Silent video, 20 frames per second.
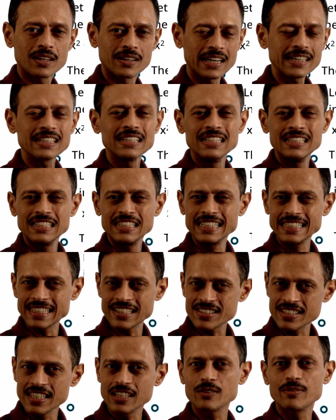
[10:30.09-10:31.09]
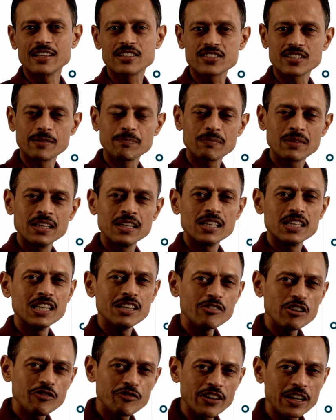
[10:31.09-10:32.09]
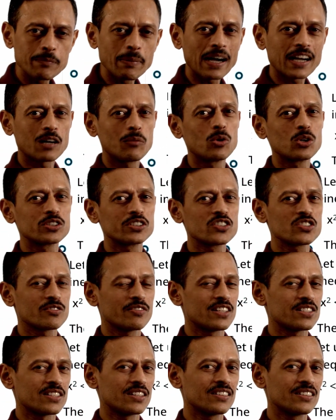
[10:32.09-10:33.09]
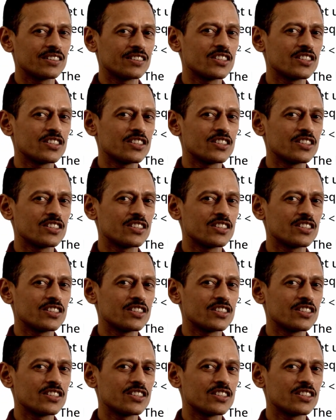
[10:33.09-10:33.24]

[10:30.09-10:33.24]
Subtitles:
Right? Interesting question. Leave your feedback about this question.